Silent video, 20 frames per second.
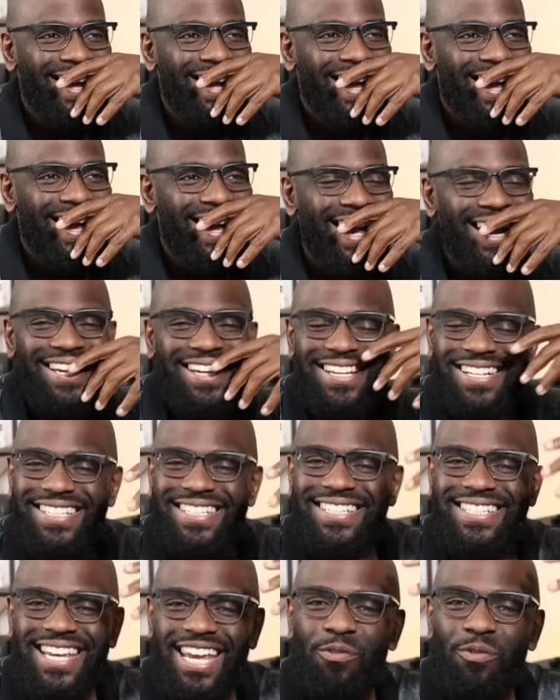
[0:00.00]
I couldn't
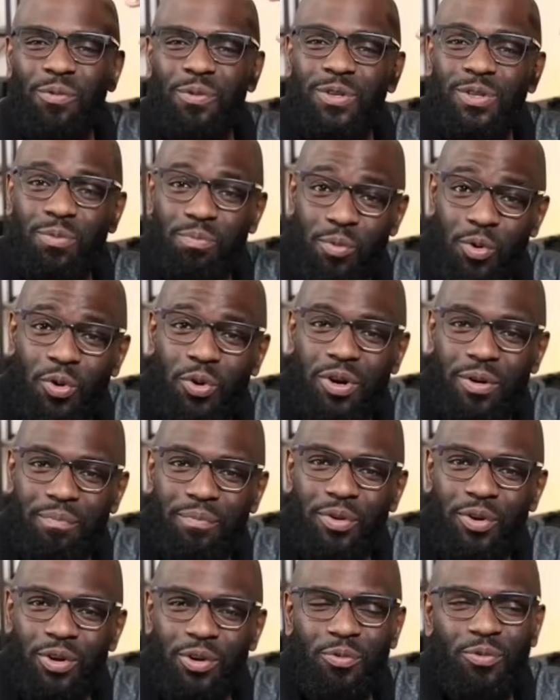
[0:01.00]
say what was more
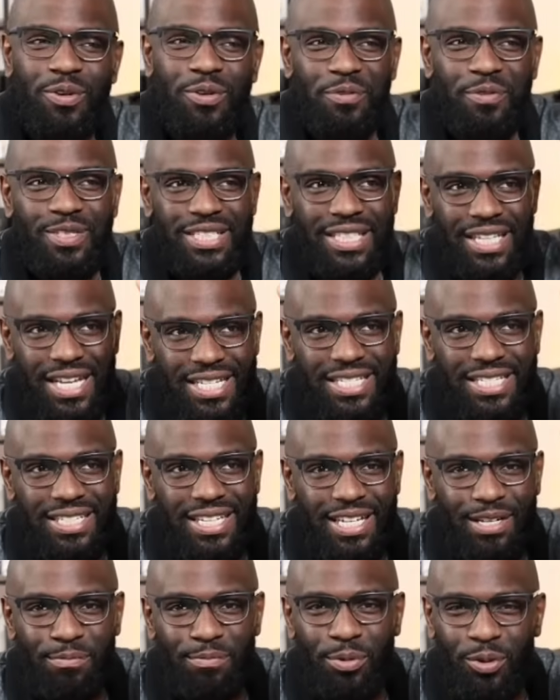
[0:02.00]
important, what was less
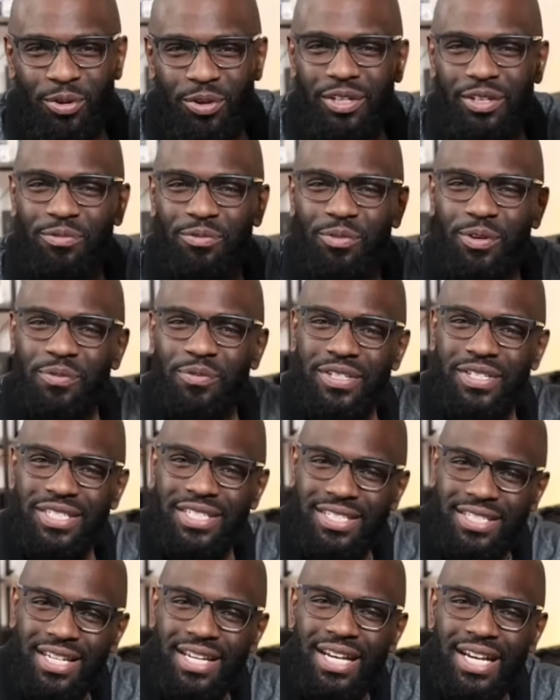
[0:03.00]
important, what
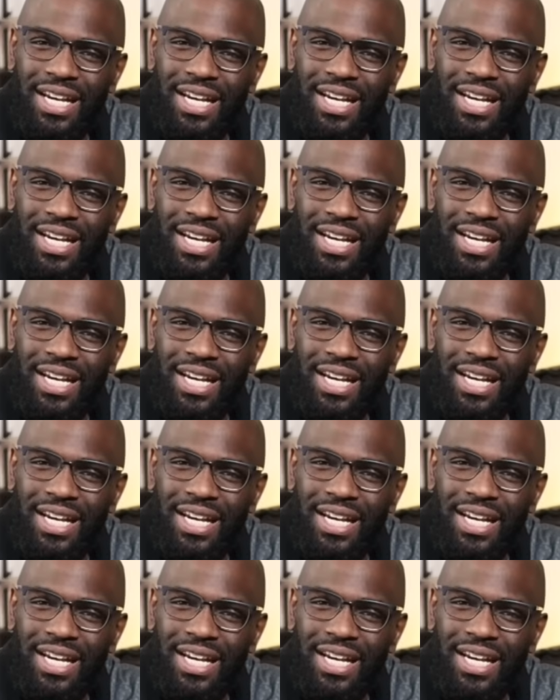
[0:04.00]
was,